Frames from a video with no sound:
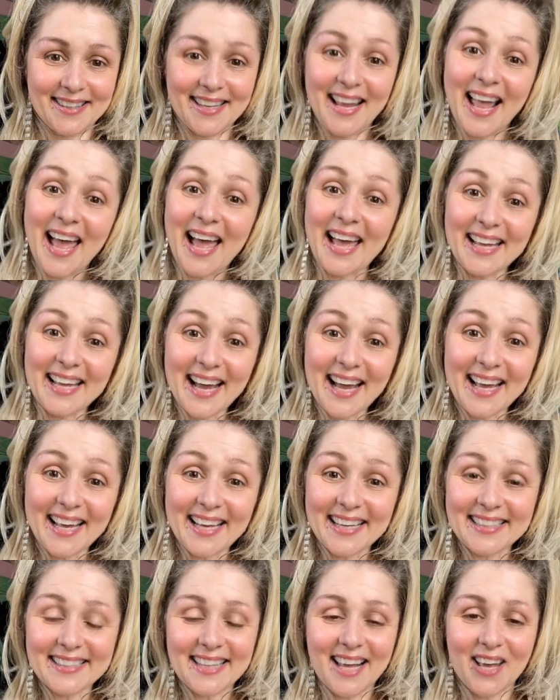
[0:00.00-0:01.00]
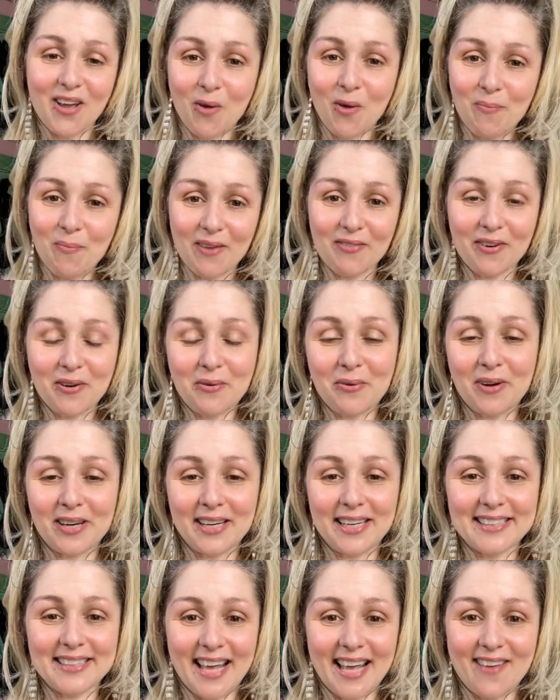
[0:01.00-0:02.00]
Hi guys, I hope everyone
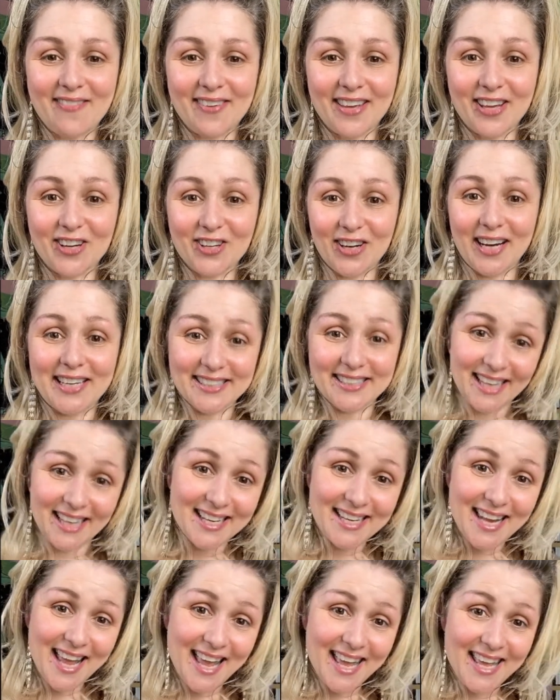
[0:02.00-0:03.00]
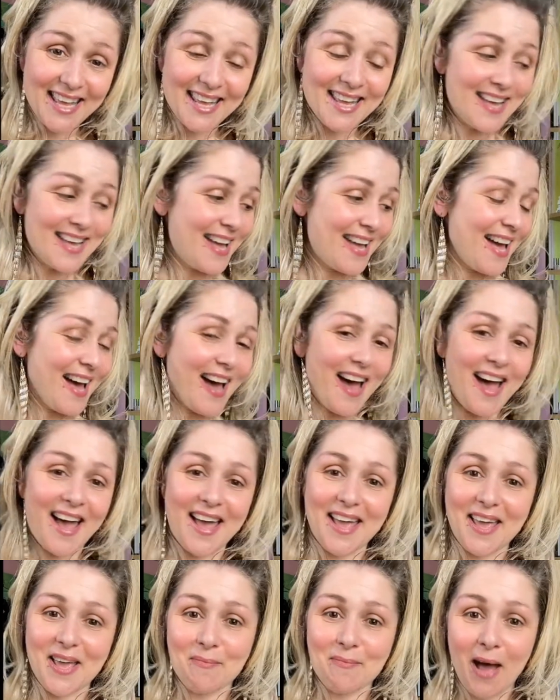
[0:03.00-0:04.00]
is having a great Sunday. I
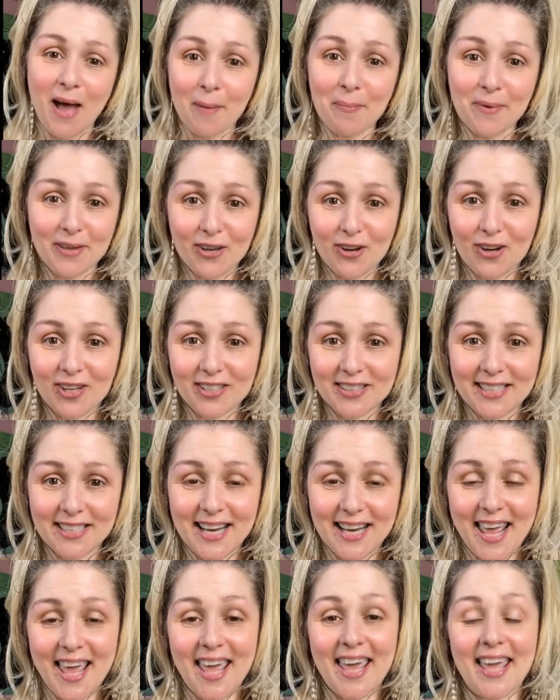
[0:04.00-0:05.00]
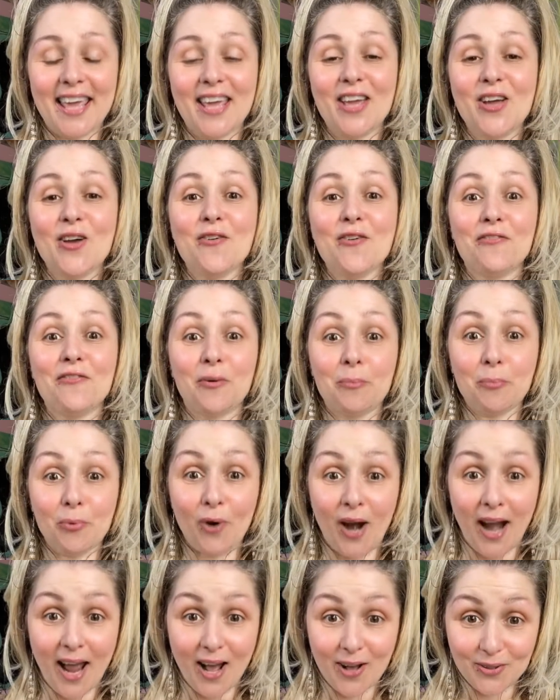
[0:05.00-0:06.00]
am hopping on today for
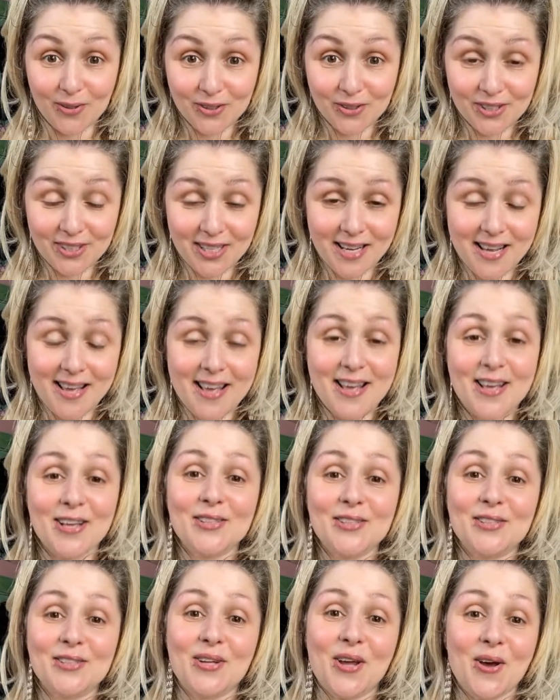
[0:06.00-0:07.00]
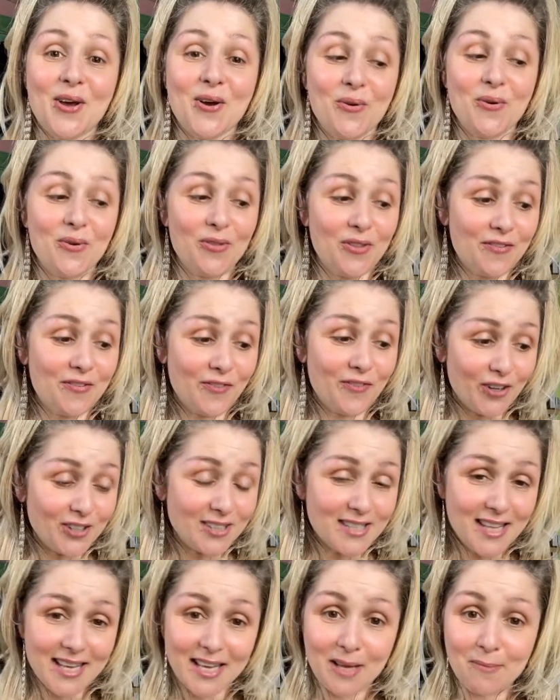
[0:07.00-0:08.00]
brows. So the first
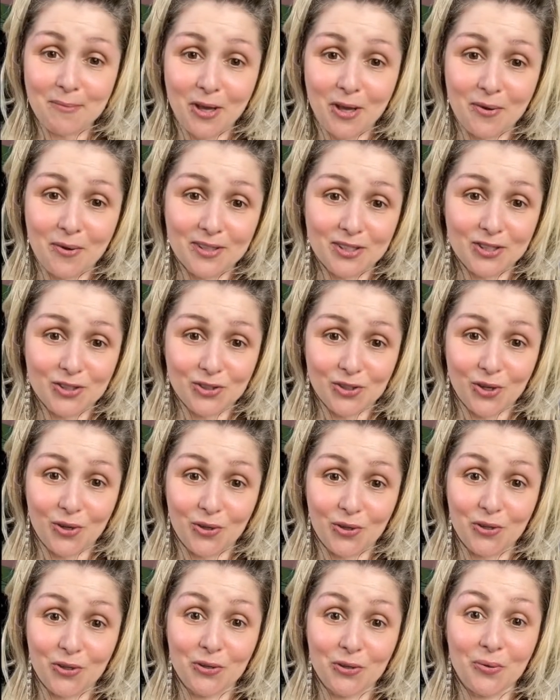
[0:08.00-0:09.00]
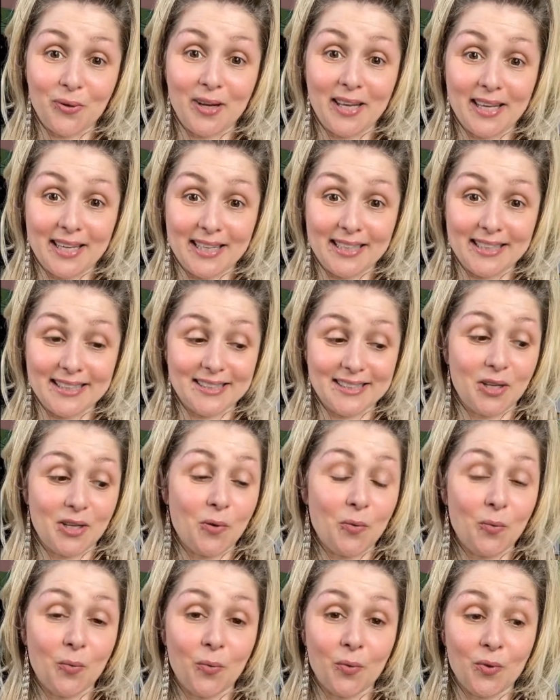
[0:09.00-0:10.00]
thing I'm going to show you is
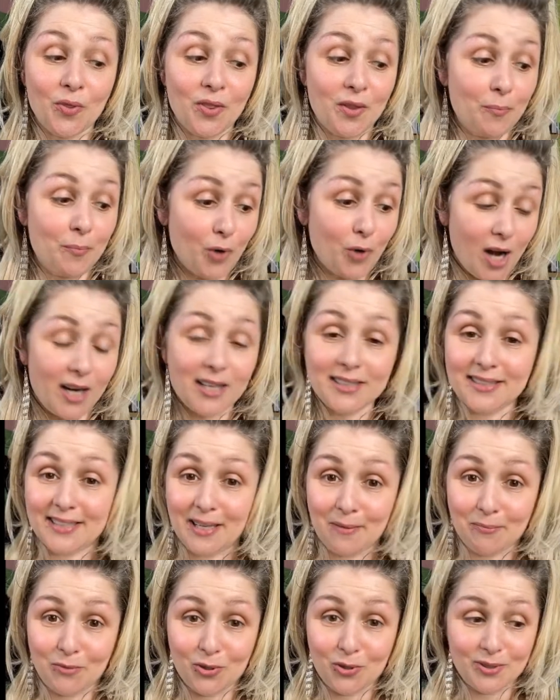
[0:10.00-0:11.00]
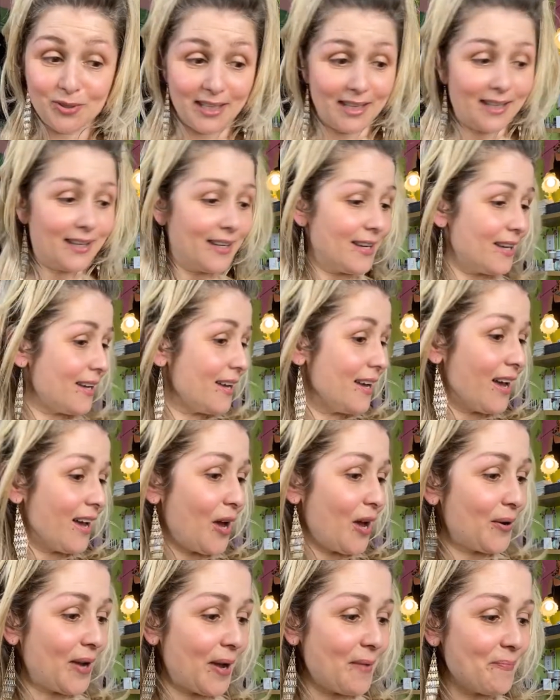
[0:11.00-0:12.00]
the products that I'm using.
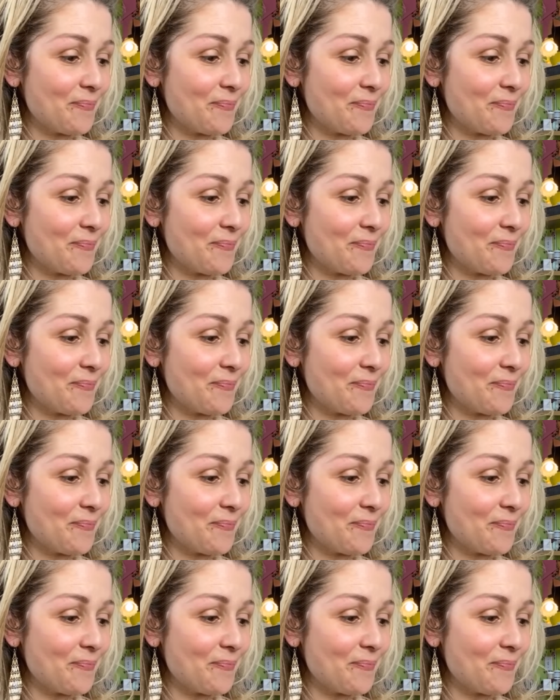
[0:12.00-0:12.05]
Okay,